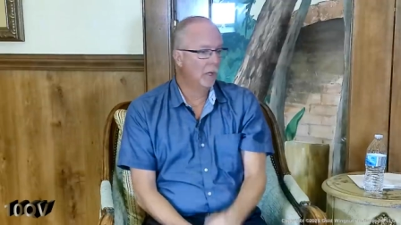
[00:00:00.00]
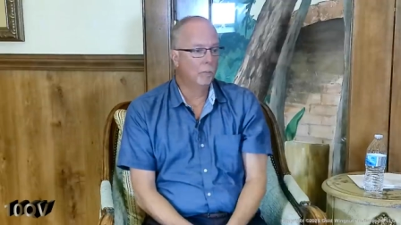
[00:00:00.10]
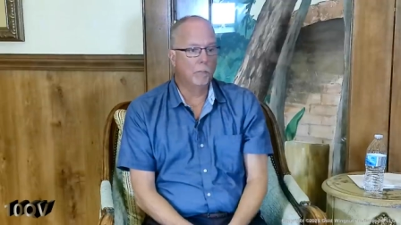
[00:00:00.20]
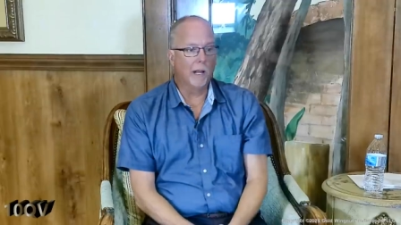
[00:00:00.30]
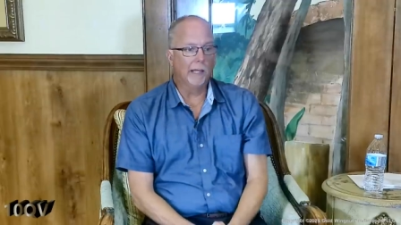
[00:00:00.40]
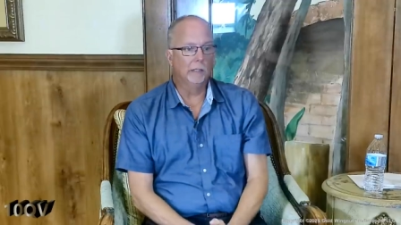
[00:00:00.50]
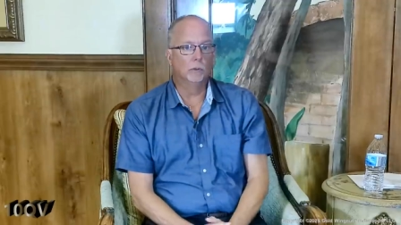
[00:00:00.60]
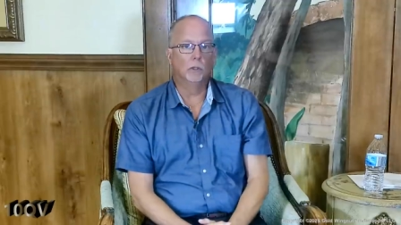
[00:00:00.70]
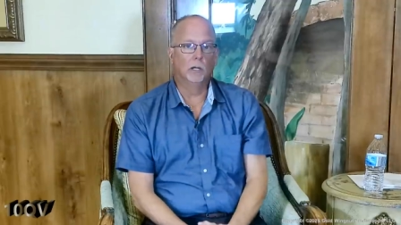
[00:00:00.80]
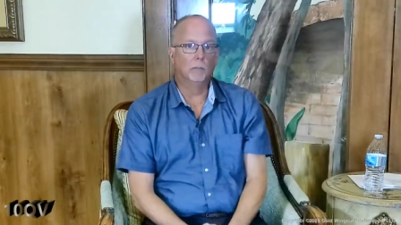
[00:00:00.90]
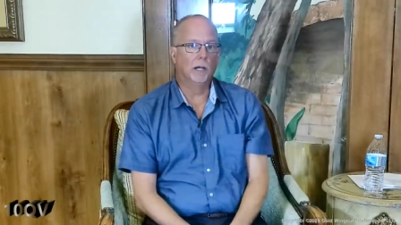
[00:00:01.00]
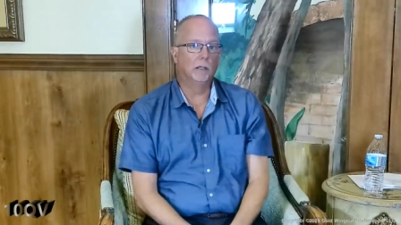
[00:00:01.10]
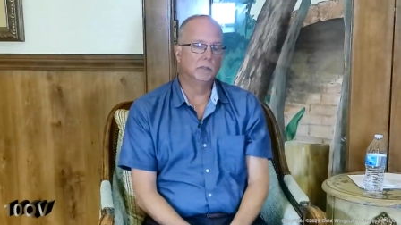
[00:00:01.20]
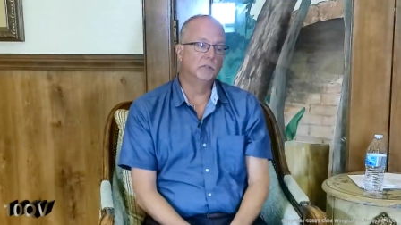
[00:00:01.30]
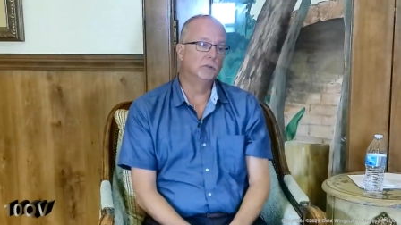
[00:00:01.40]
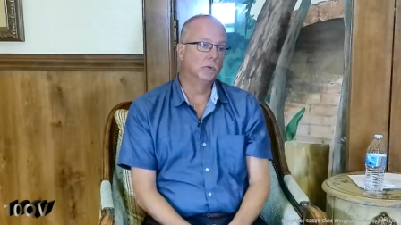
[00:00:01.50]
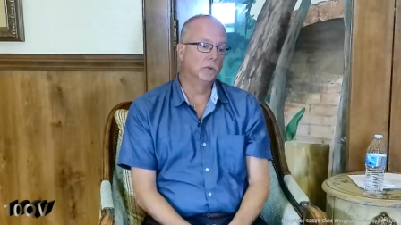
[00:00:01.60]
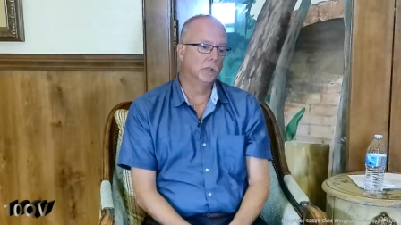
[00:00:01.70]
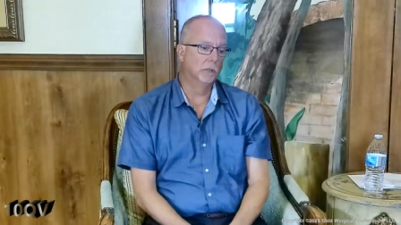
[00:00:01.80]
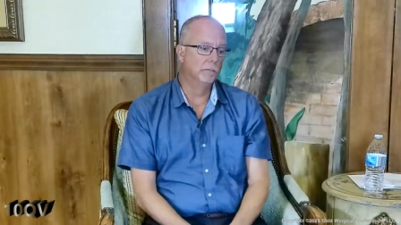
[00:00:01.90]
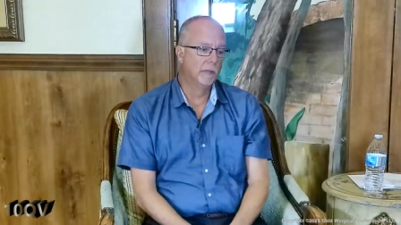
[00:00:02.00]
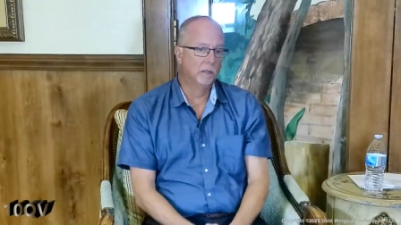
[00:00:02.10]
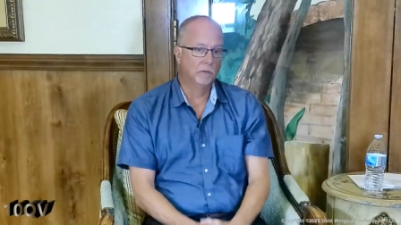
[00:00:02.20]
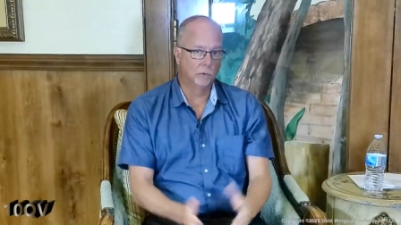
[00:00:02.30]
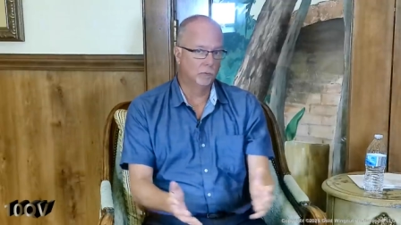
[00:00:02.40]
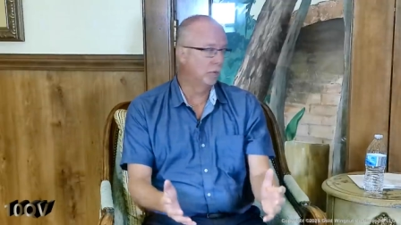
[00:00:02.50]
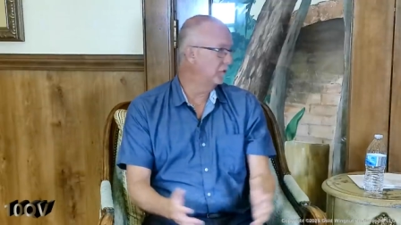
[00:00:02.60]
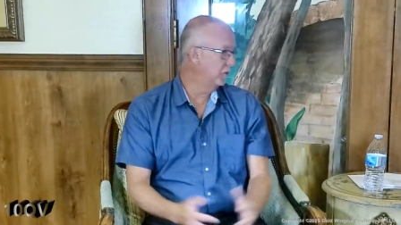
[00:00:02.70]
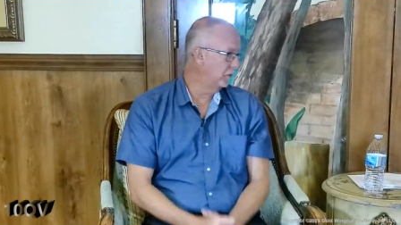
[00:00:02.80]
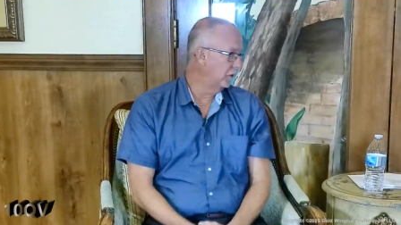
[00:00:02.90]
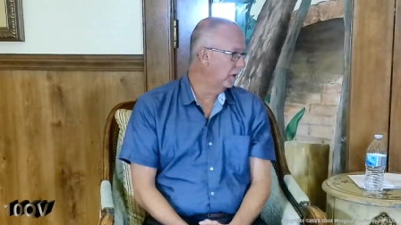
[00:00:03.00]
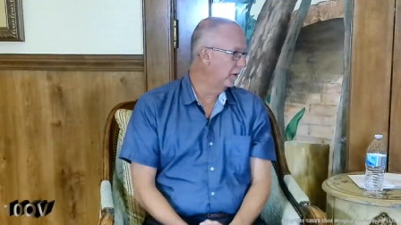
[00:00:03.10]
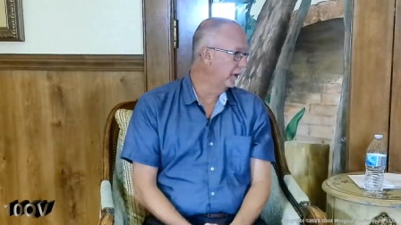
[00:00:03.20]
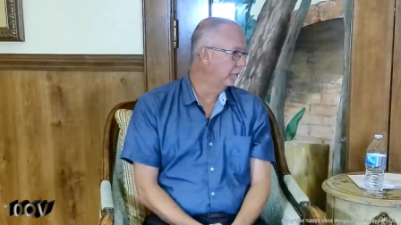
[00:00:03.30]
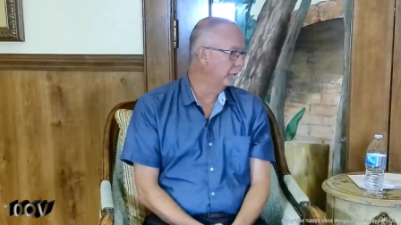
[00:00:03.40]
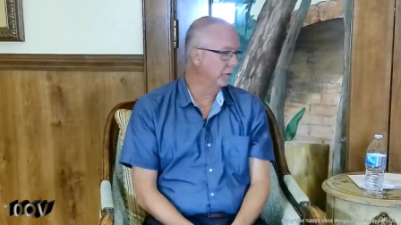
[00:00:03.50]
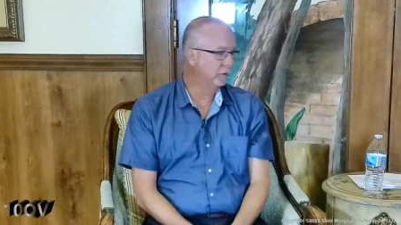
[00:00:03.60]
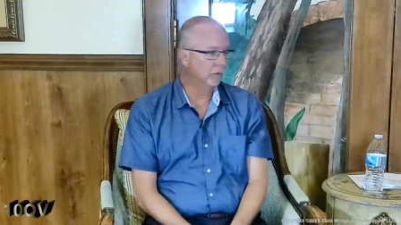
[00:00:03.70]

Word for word: bio about the drone club. So choices are there for you to